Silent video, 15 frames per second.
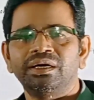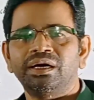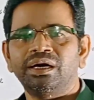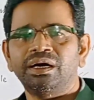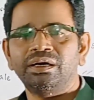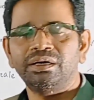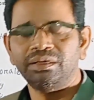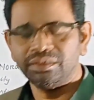
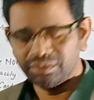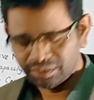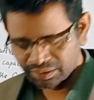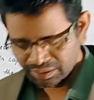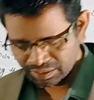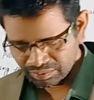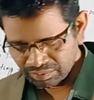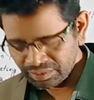
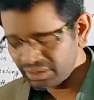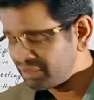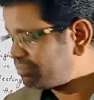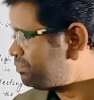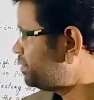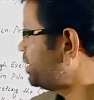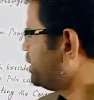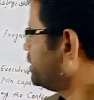will
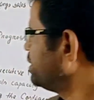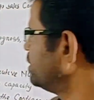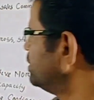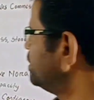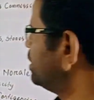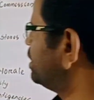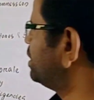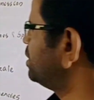pay
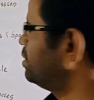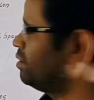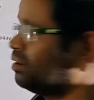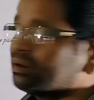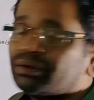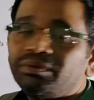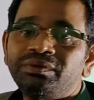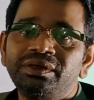
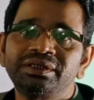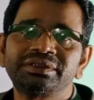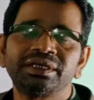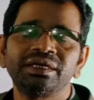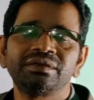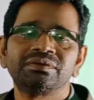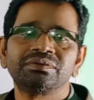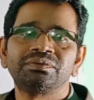or will
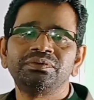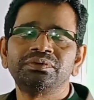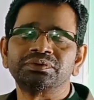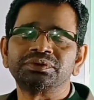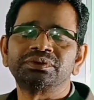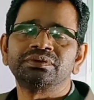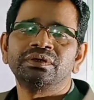sell the goods